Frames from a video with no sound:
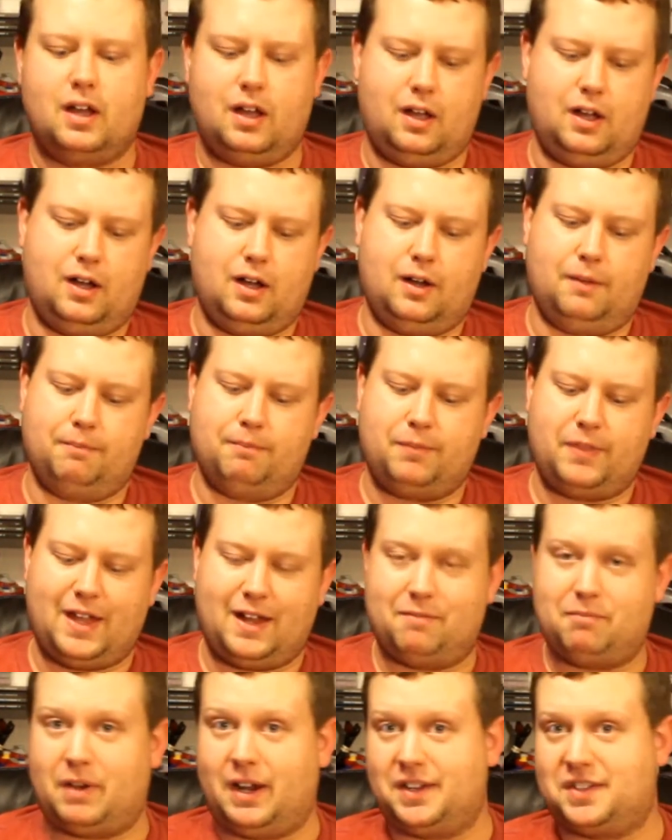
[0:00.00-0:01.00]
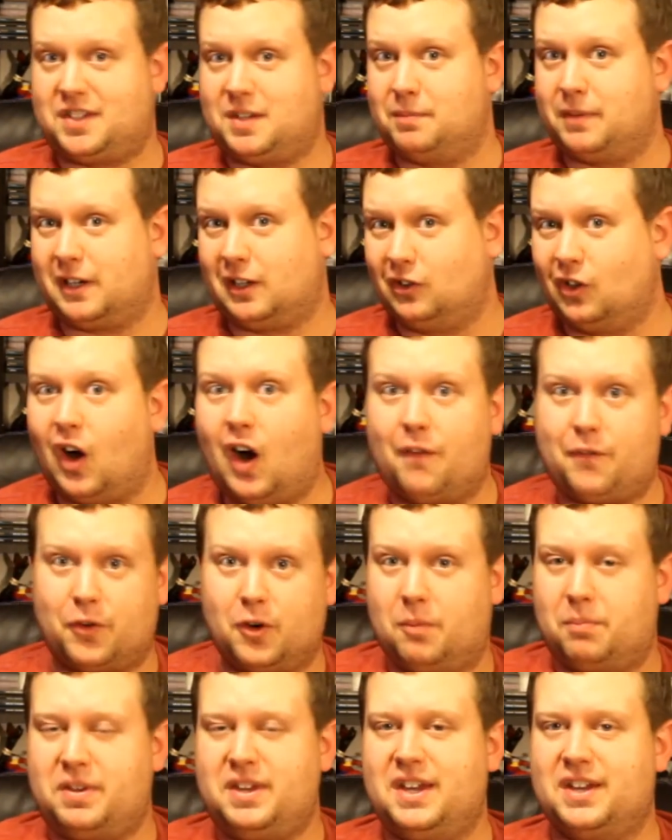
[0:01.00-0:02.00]
That might seem like a lot
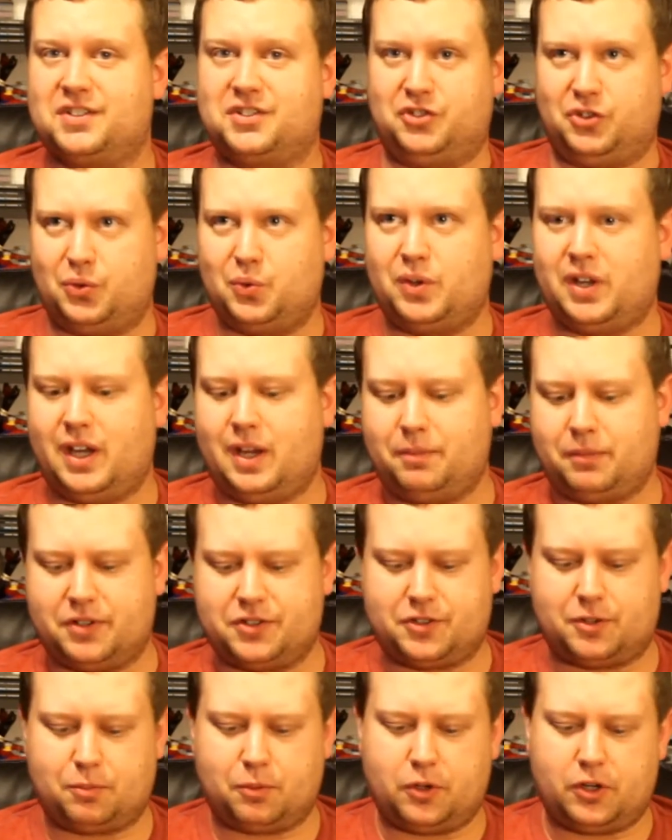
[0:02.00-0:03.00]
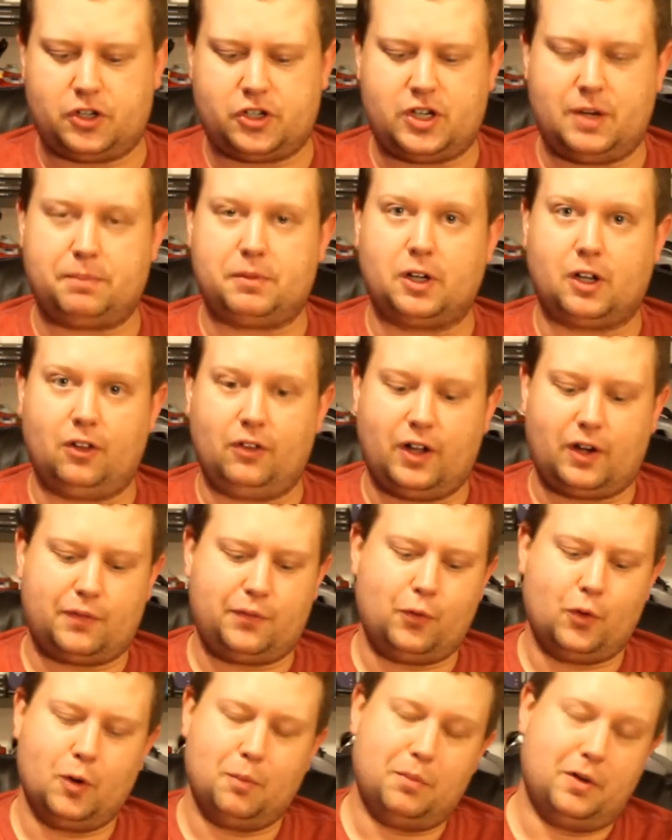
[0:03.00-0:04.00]
for a PS2 game because they're pretty cheap to collect for,